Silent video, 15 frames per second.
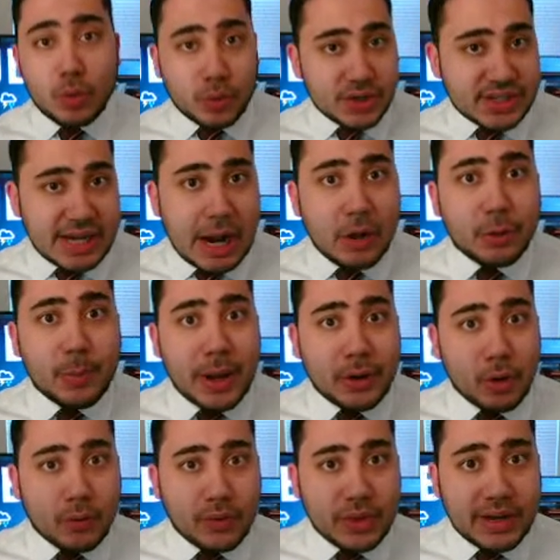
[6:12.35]
or southbound
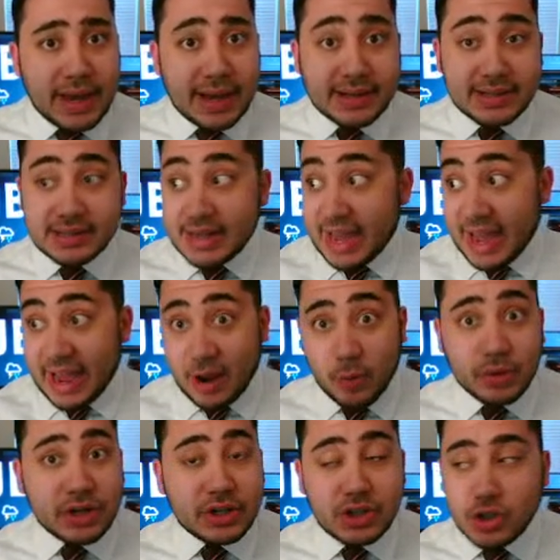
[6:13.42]
over the next
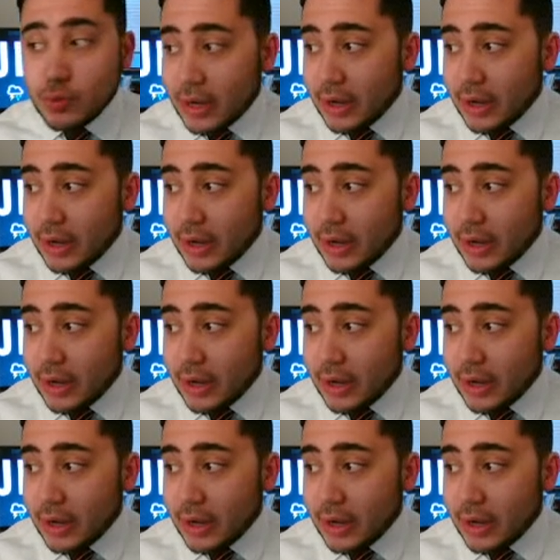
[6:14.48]
hour to 2